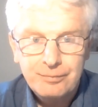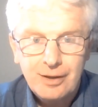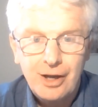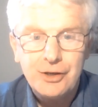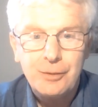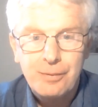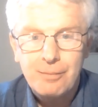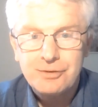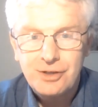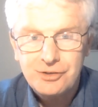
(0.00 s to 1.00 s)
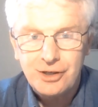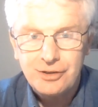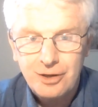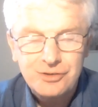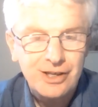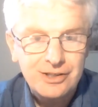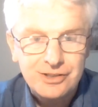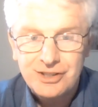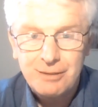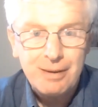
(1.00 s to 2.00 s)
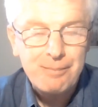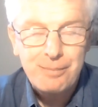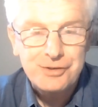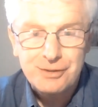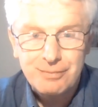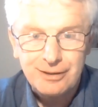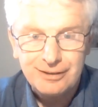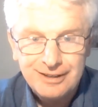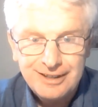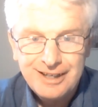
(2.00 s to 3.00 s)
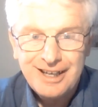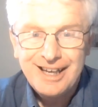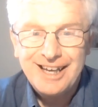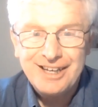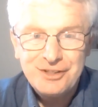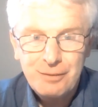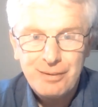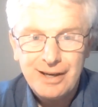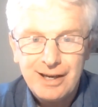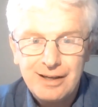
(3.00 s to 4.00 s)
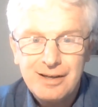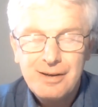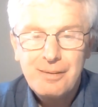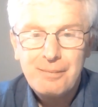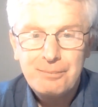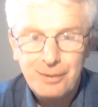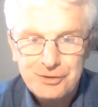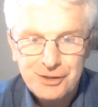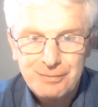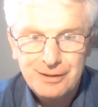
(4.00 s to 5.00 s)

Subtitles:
And you promise to turn those things that seem impossible into being possible.